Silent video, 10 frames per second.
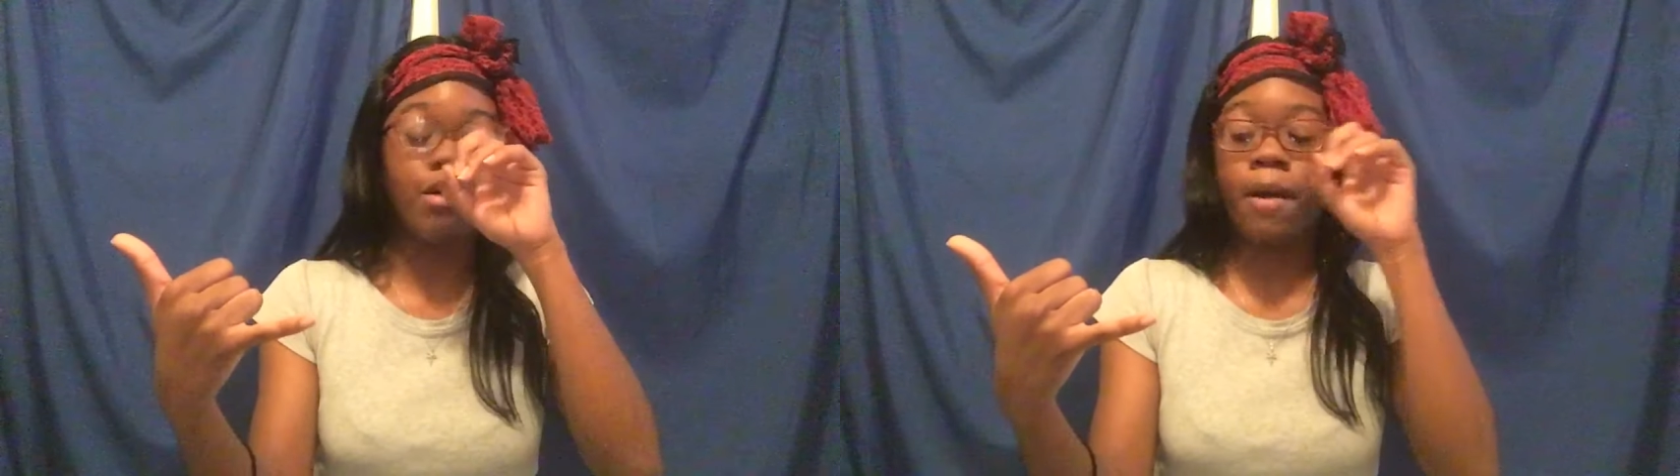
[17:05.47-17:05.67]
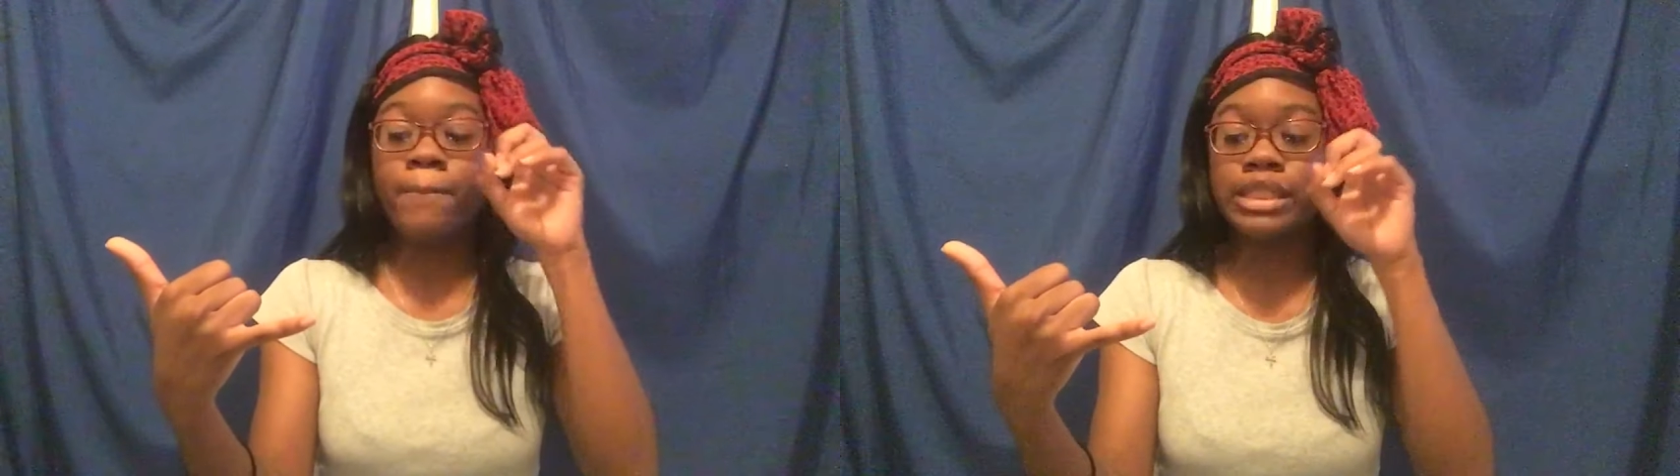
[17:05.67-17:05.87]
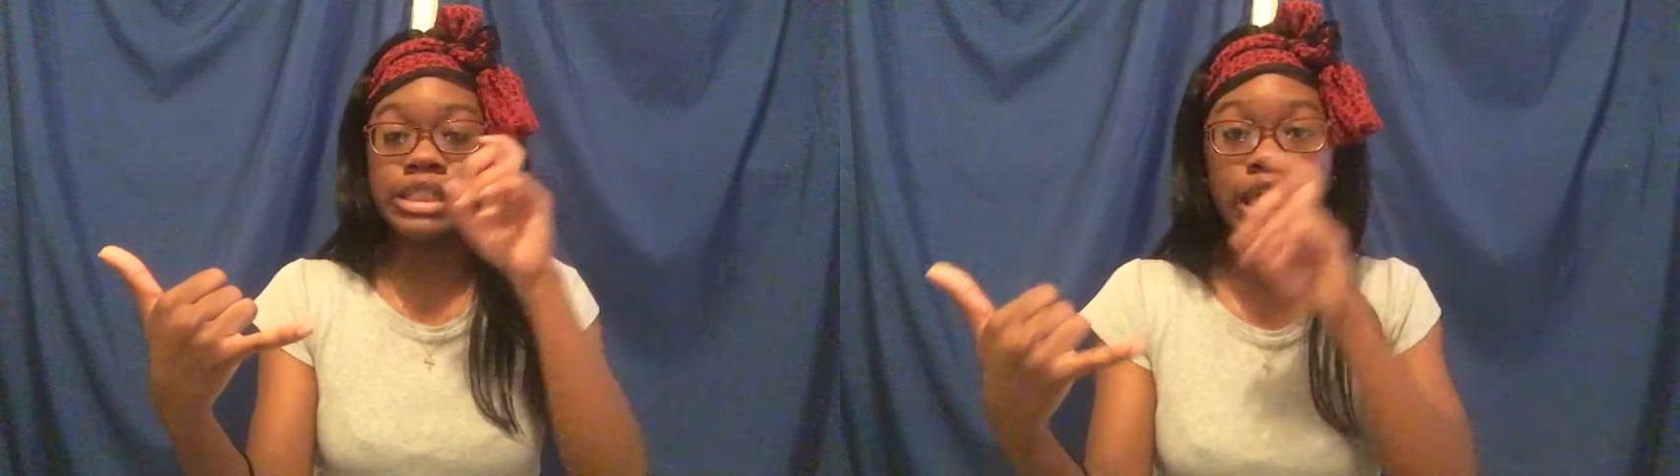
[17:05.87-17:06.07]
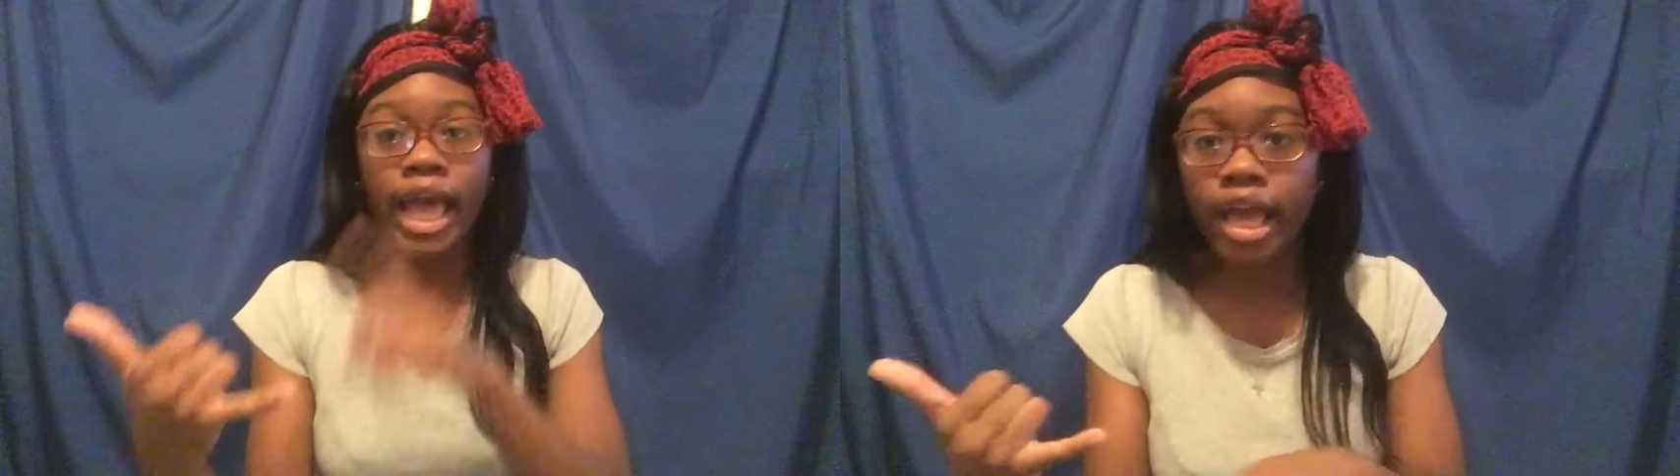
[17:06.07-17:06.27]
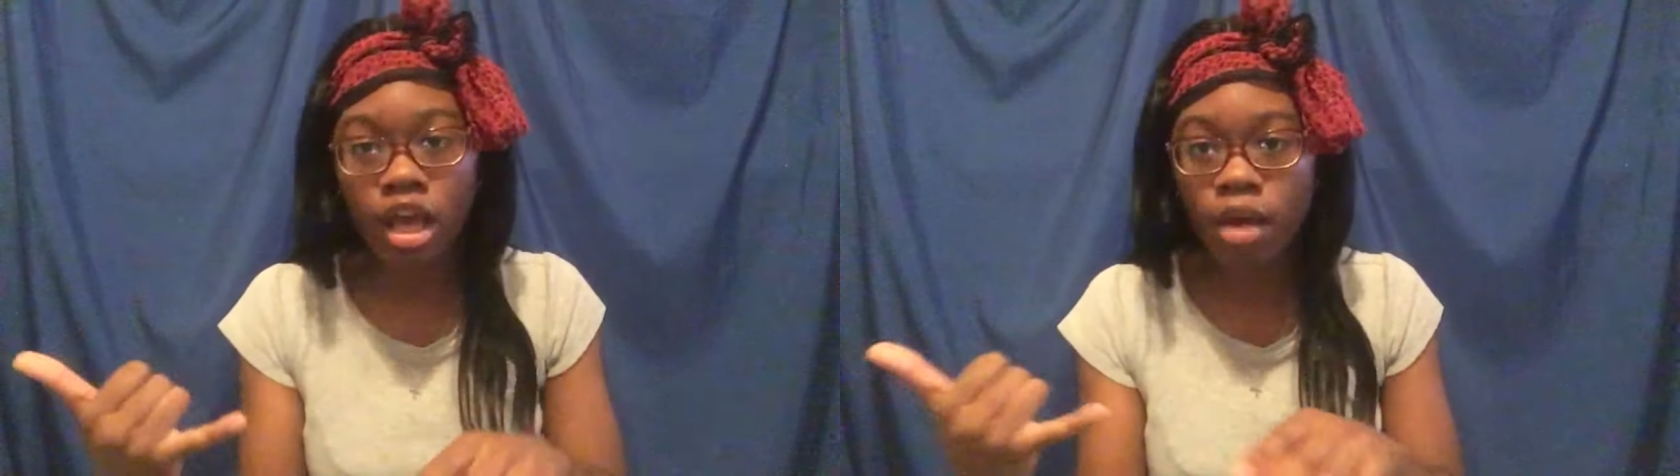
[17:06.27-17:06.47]
gonna just
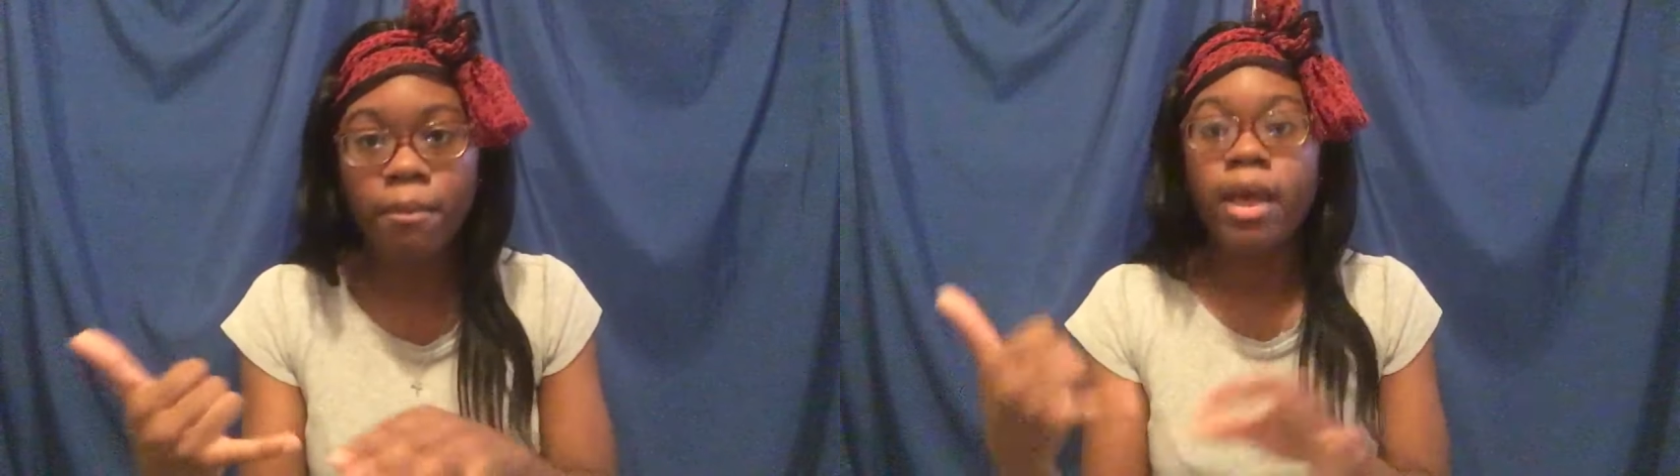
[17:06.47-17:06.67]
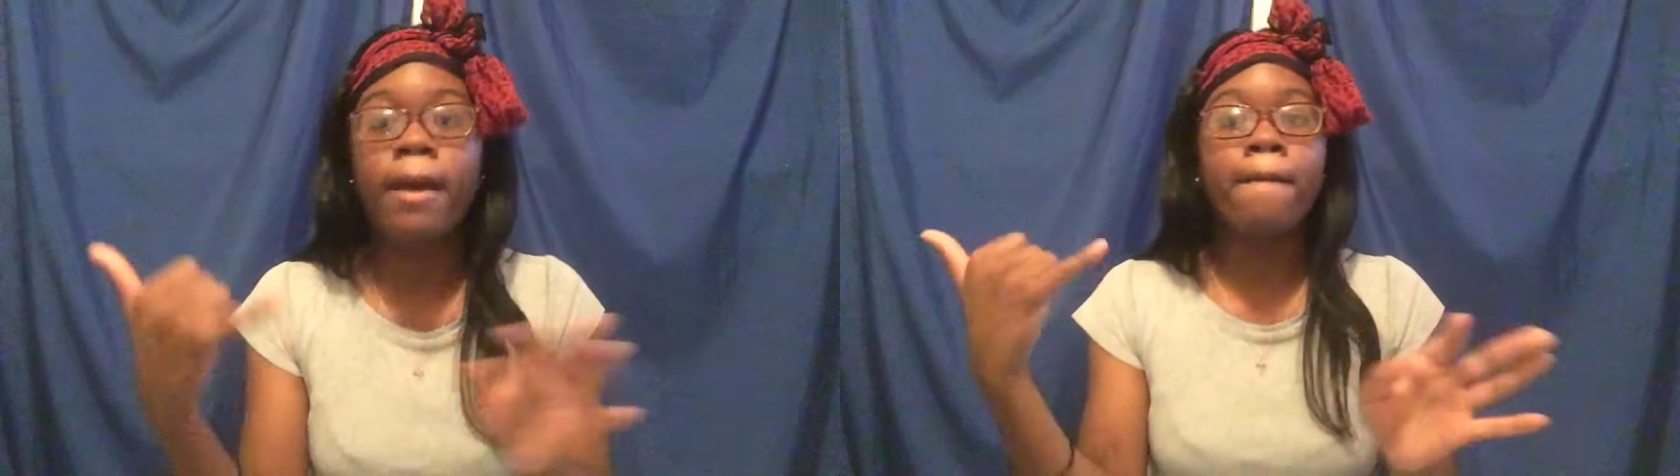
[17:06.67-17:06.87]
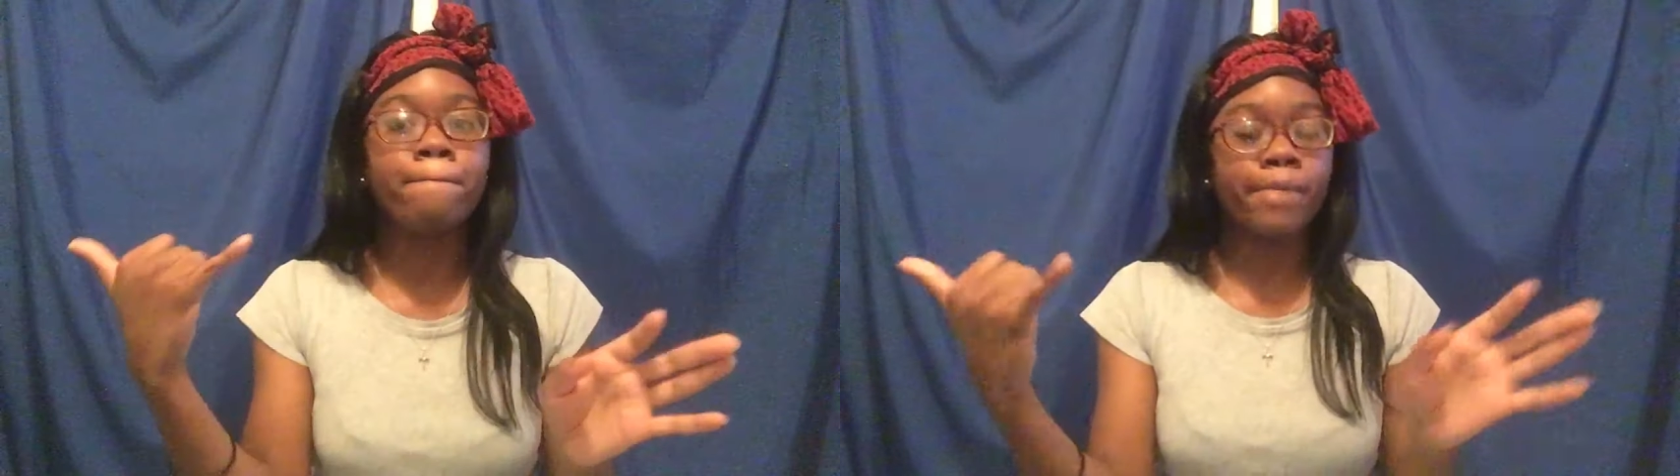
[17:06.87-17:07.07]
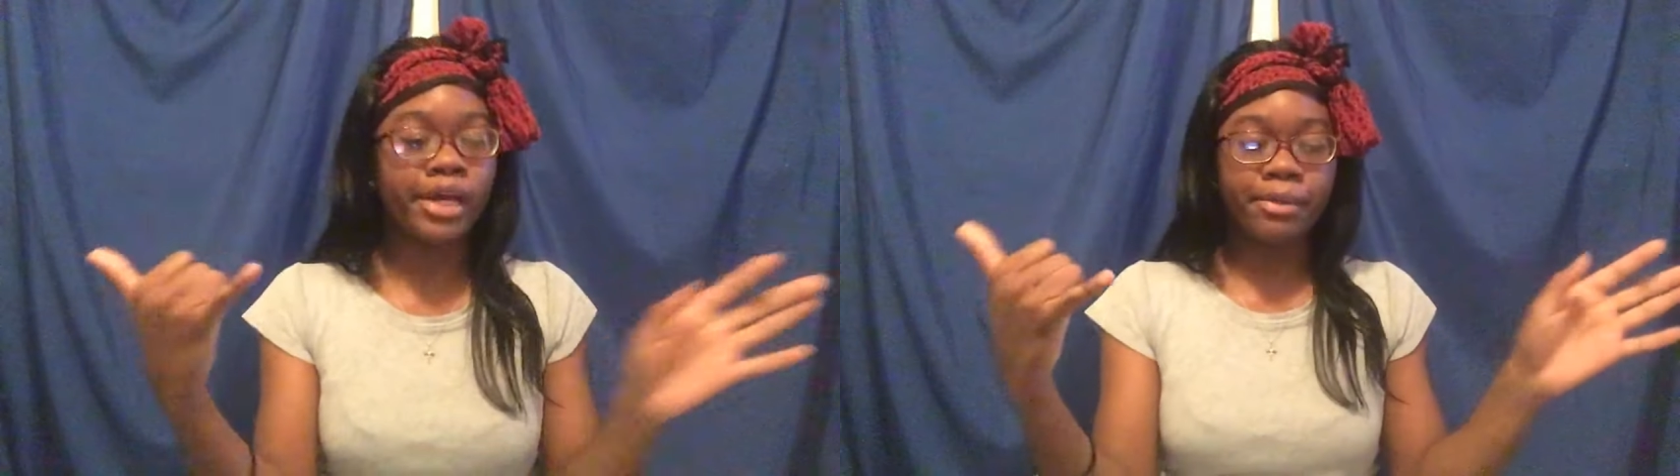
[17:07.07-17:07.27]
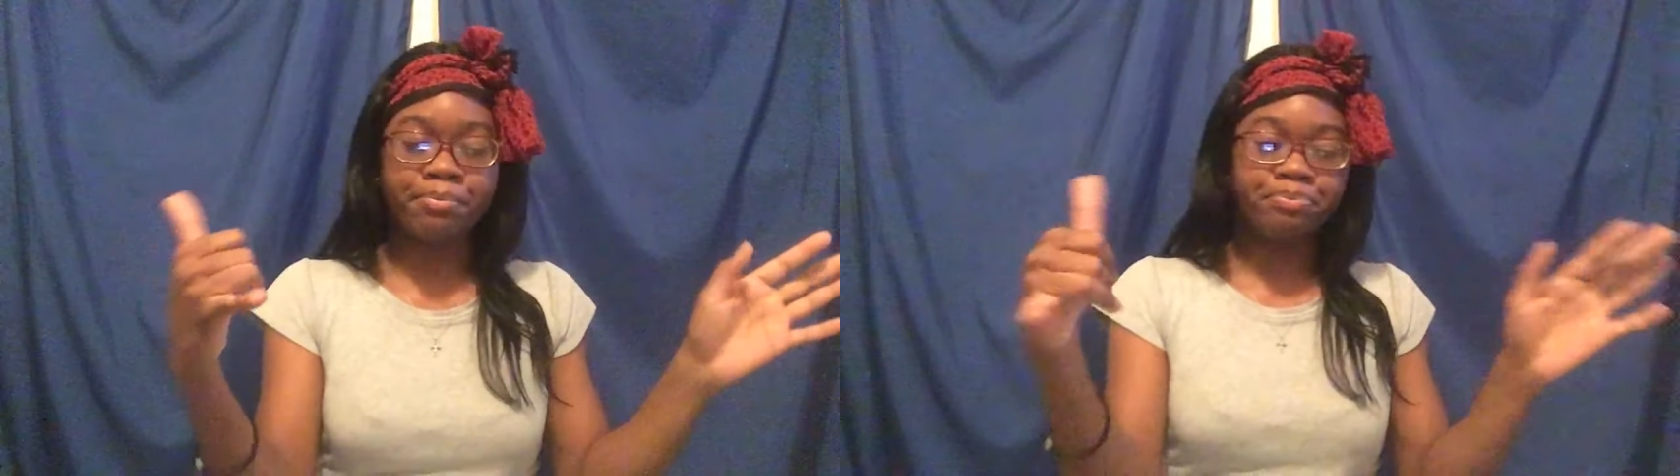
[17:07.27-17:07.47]
hang up.
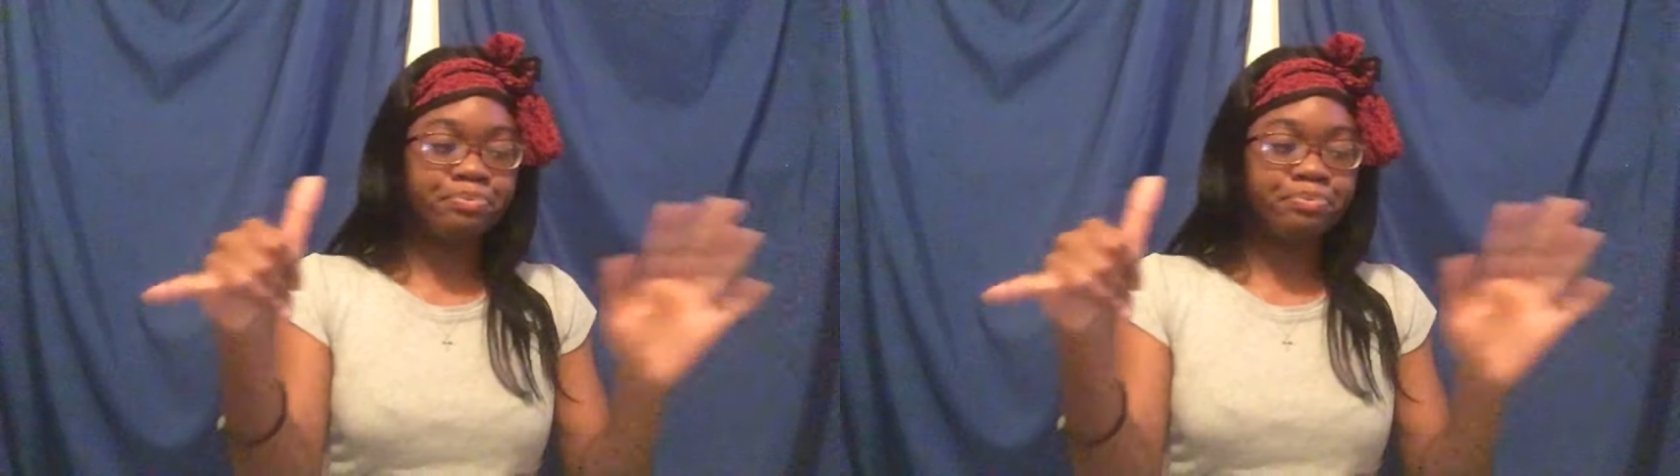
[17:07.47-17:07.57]
But